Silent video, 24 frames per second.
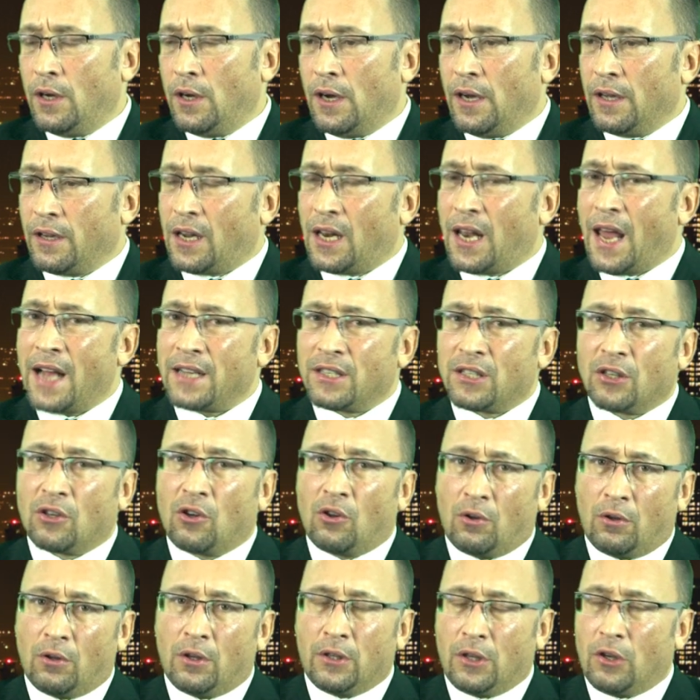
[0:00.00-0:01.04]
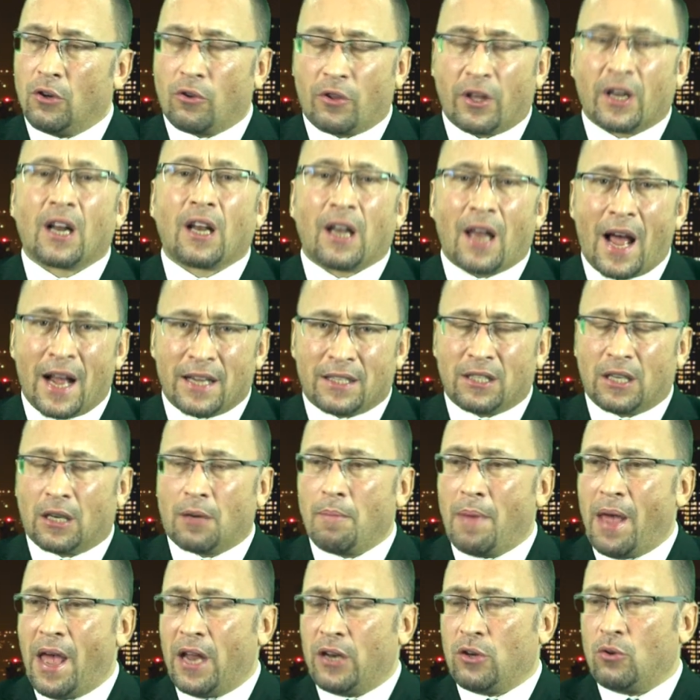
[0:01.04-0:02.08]
the classic
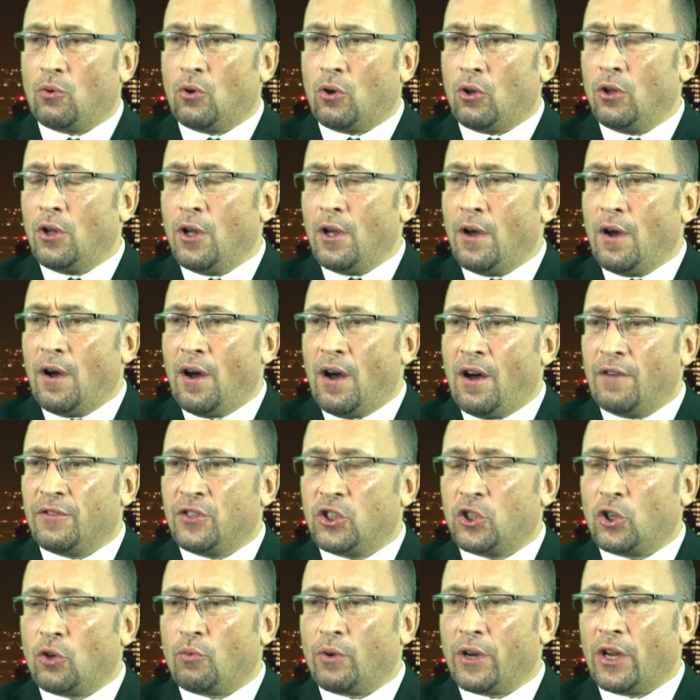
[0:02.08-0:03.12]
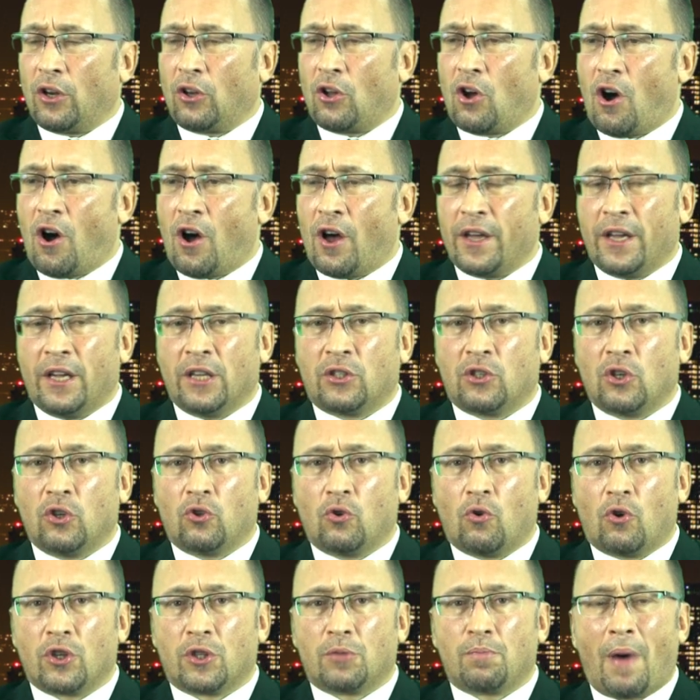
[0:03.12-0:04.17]
manual of Sharia law, it's
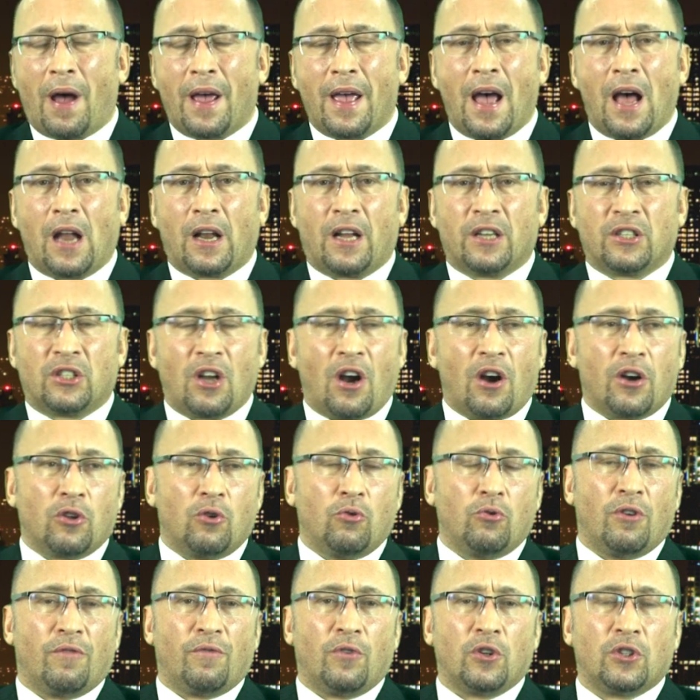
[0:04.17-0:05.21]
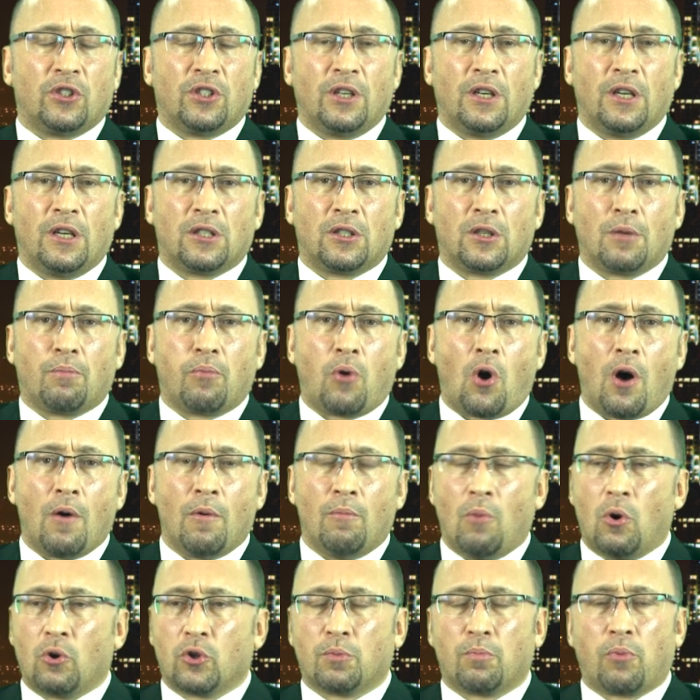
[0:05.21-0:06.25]
endorsed by Al-Azhar University, it's the
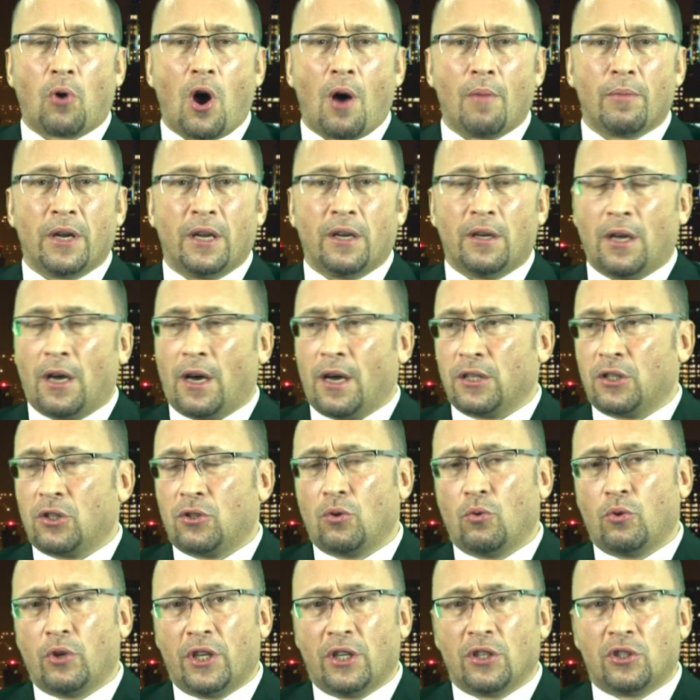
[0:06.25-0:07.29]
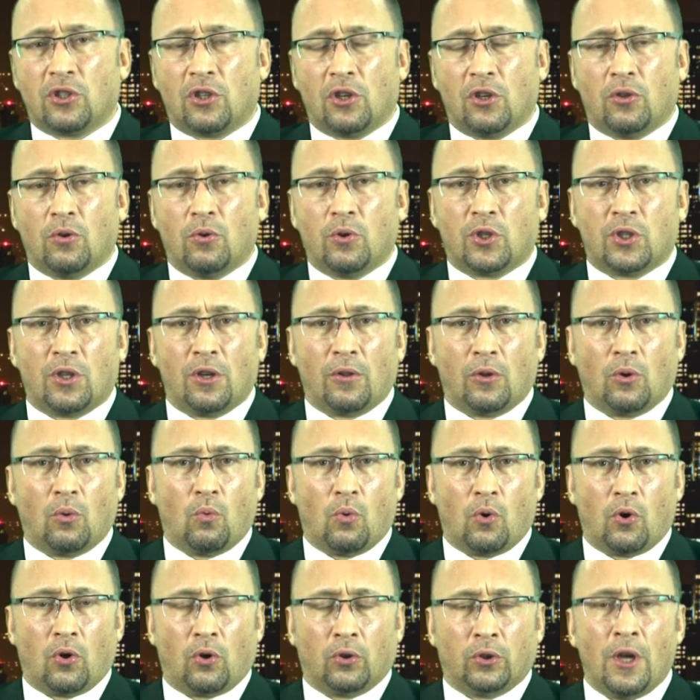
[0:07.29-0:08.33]
most prominent Sunni institution in the
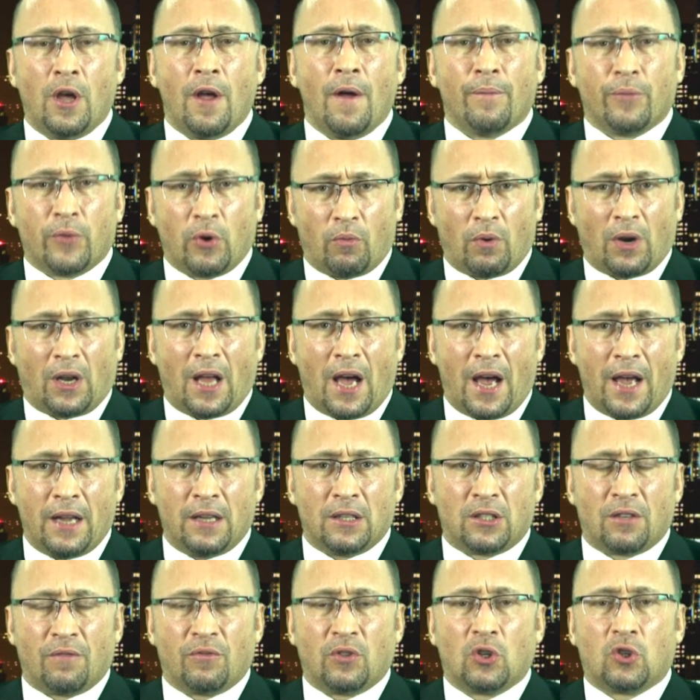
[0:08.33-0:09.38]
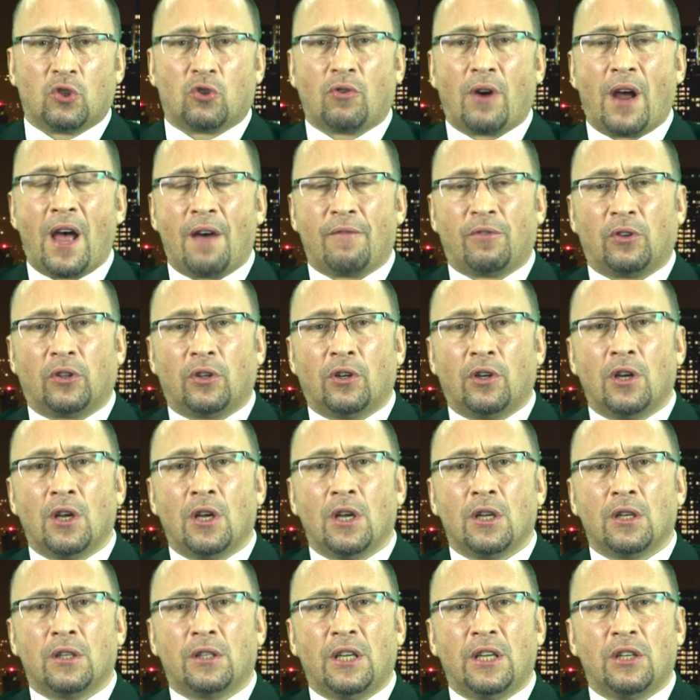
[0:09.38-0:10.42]
world. The Reliance of the Traveler
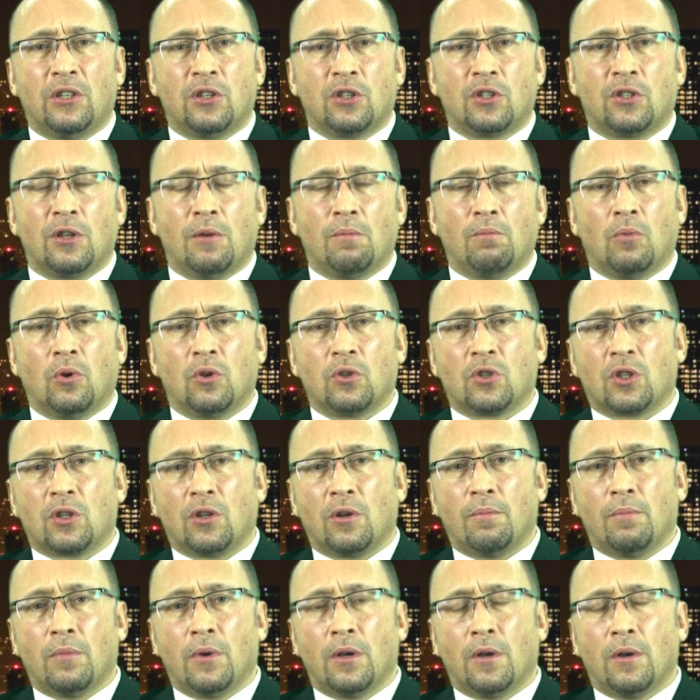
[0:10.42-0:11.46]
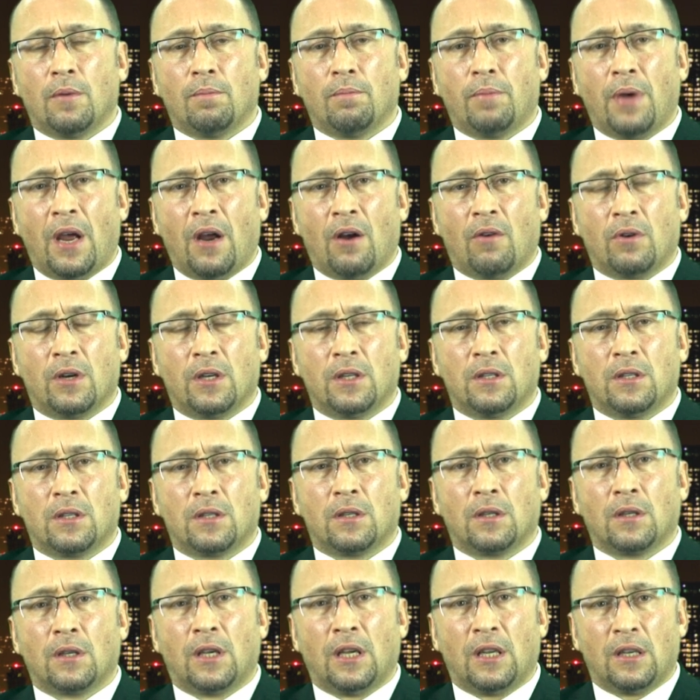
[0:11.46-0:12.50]
teaches that Muslim
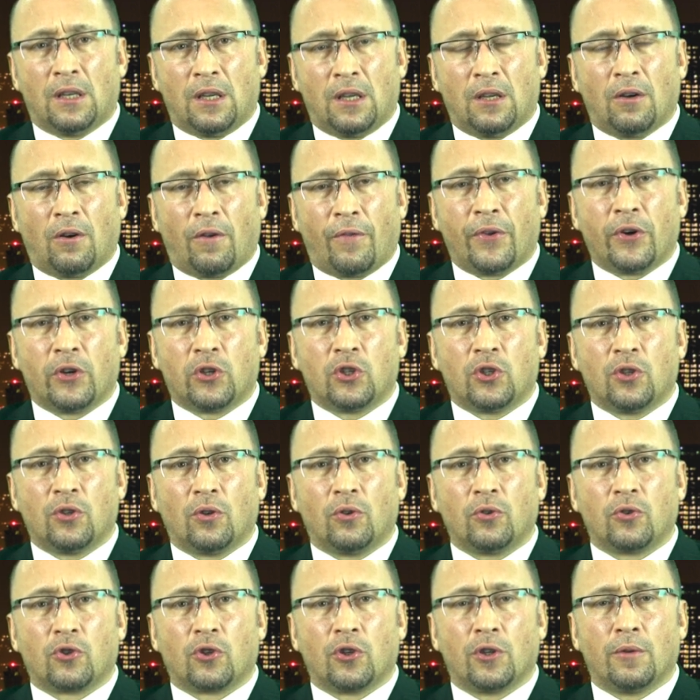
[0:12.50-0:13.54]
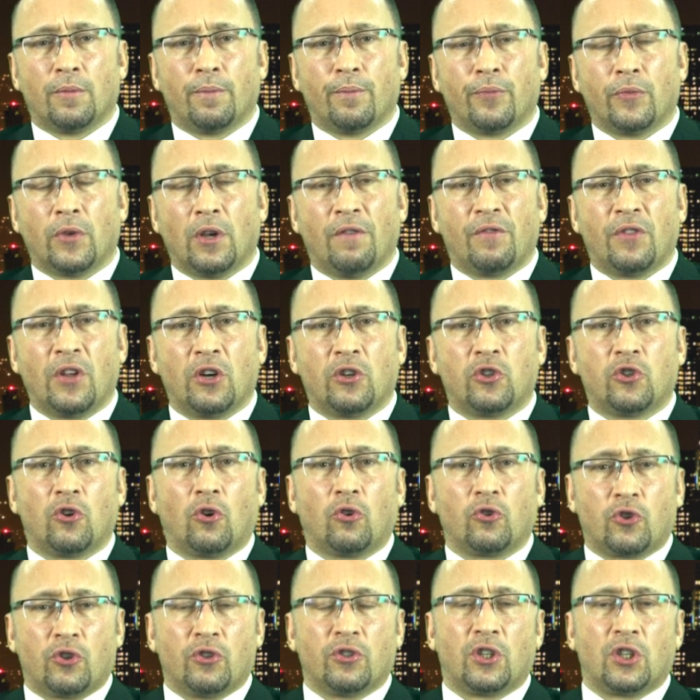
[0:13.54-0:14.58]
parents can kill their children if their
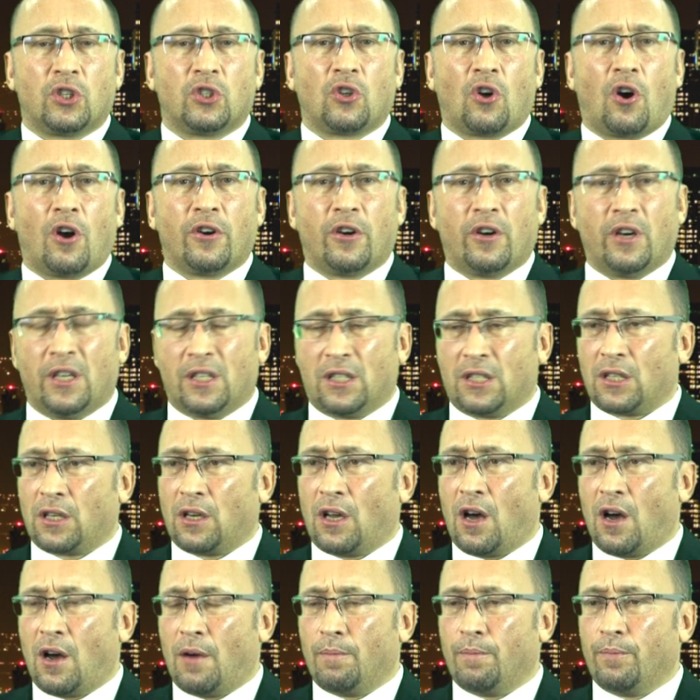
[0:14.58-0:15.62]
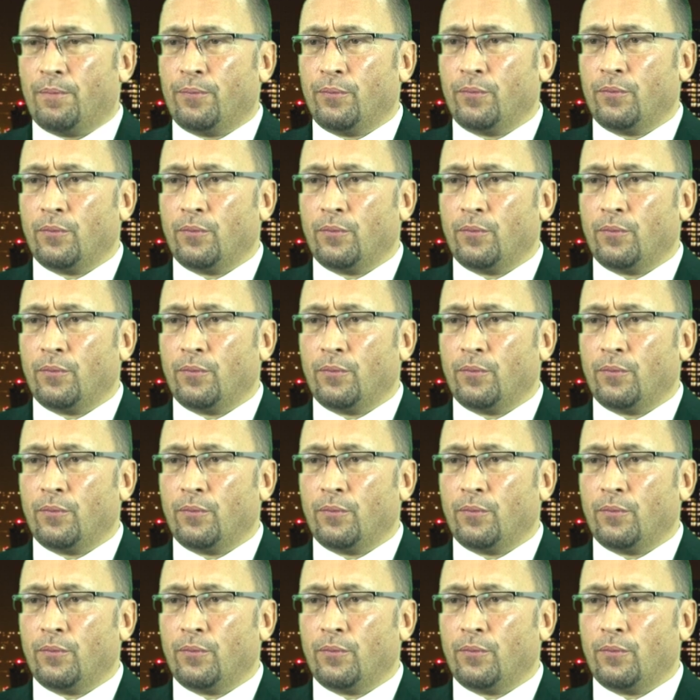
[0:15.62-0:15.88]
children dishonor Islam.